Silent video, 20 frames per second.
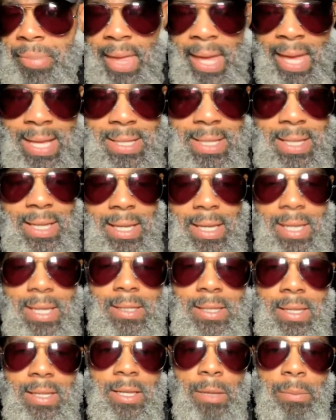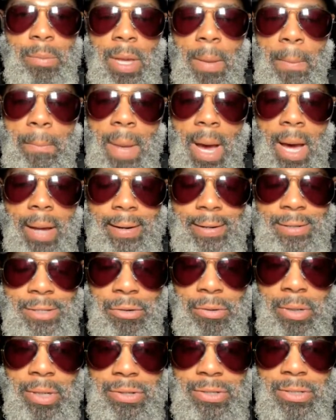It's easy to be a
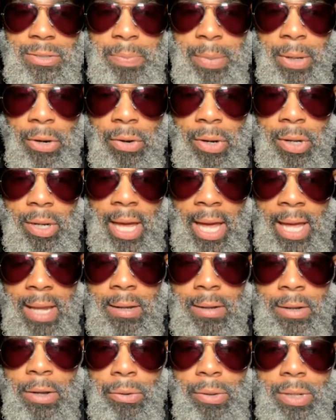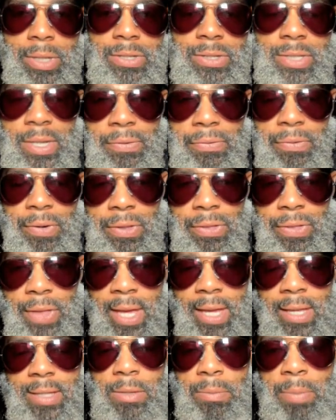monitoring spirit and notice different
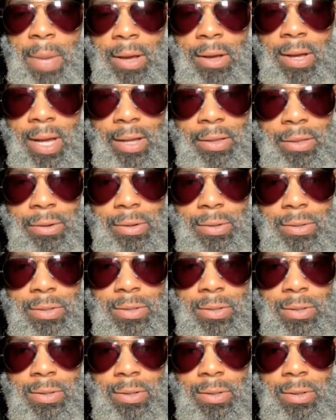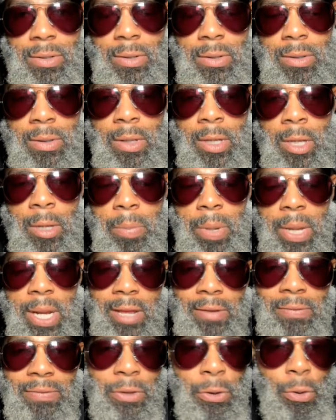things about others. But
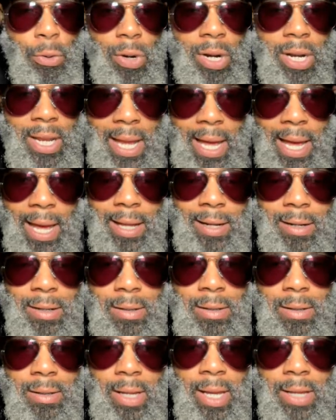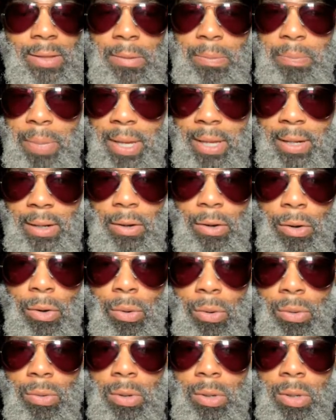if you are not at the
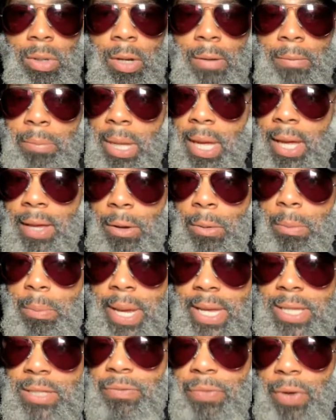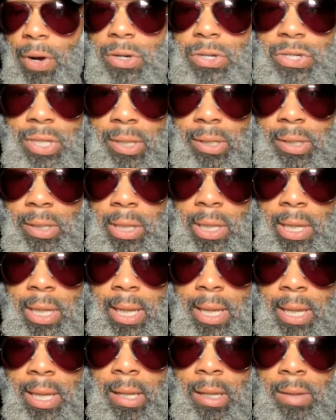pinnacle of being your best version,
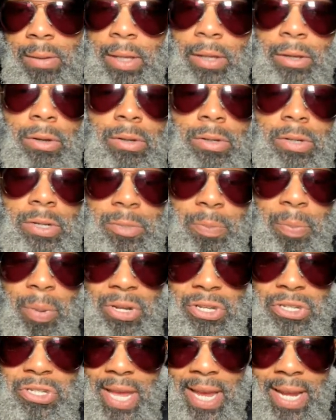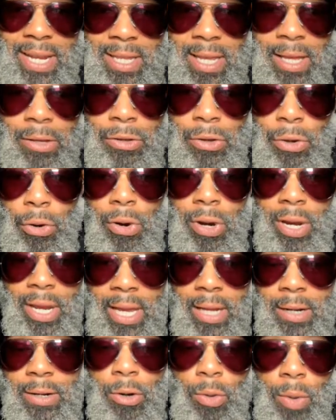then you're just projecting your
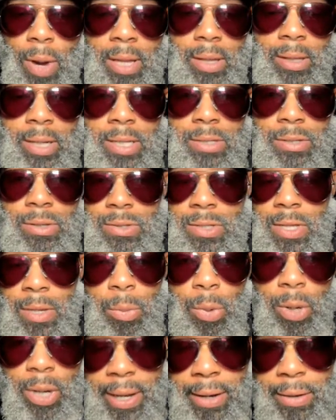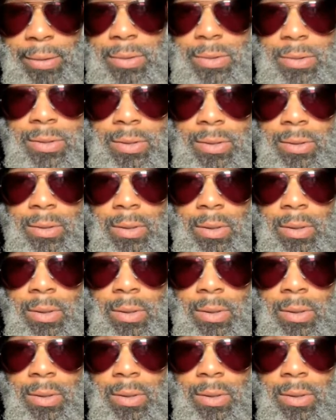inequalities on someone else.